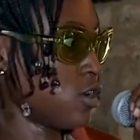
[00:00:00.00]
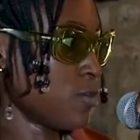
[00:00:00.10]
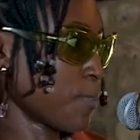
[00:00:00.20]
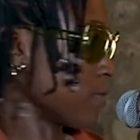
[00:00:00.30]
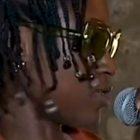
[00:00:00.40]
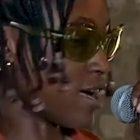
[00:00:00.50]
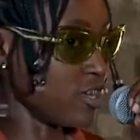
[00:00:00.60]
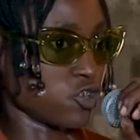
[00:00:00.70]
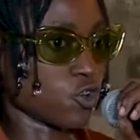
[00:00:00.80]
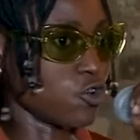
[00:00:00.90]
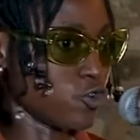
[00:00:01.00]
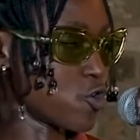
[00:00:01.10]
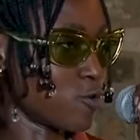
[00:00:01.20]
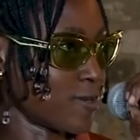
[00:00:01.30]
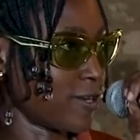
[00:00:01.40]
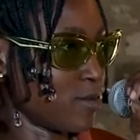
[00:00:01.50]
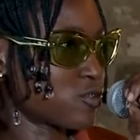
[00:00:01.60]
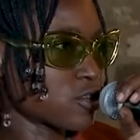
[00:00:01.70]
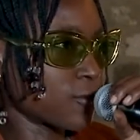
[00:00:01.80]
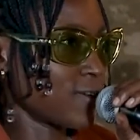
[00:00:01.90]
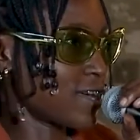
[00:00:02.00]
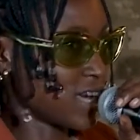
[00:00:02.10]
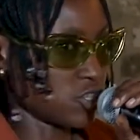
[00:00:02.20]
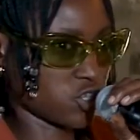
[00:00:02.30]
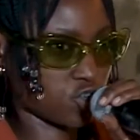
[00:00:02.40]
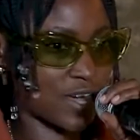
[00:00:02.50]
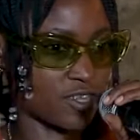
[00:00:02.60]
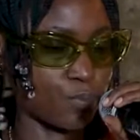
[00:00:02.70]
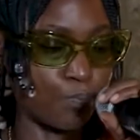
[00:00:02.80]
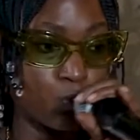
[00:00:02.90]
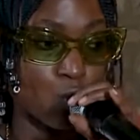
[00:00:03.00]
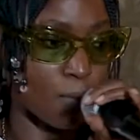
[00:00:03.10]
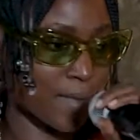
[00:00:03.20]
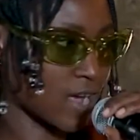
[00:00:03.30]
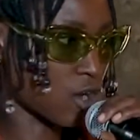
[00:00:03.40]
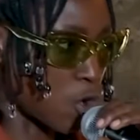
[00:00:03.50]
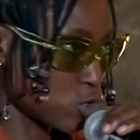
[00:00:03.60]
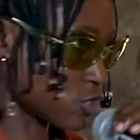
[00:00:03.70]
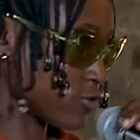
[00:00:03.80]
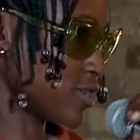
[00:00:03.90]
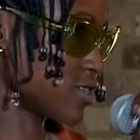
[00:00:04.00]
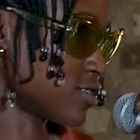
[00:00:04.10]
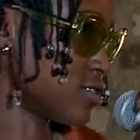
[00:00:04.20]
like he's got a Yoruba name, stuff like that. Just try to put my culture into